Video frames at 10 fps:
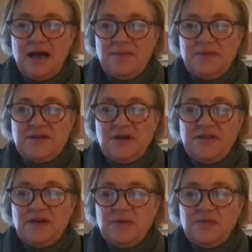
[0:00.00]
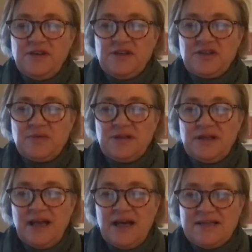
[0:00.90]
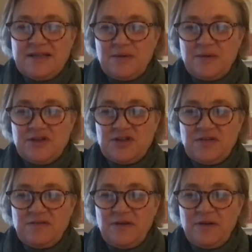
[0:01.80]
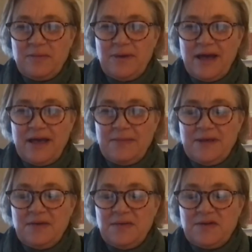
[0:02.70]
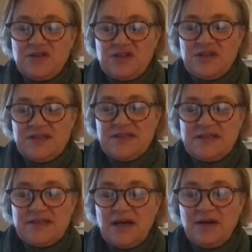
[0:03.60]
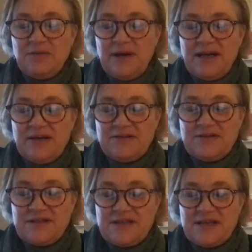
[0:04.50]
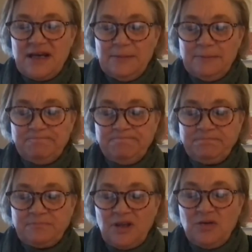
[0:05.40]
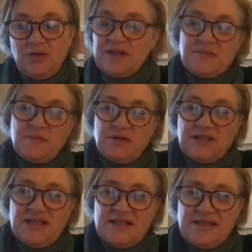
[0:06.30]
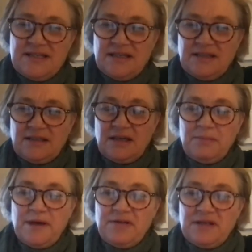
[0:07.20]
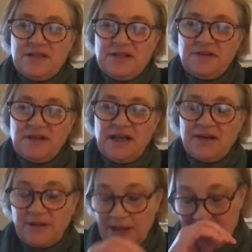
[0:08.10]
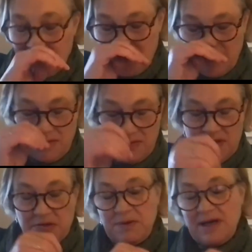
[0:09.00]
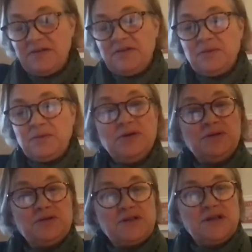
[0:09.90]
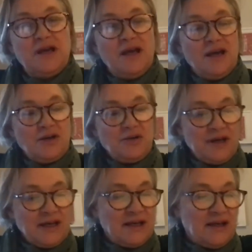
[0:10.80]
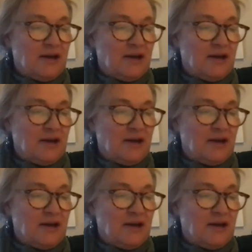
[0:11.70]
So I think we'll finish with the last question from Amy, which is around your expertise and comparing different healthcare systems around the world, Greg.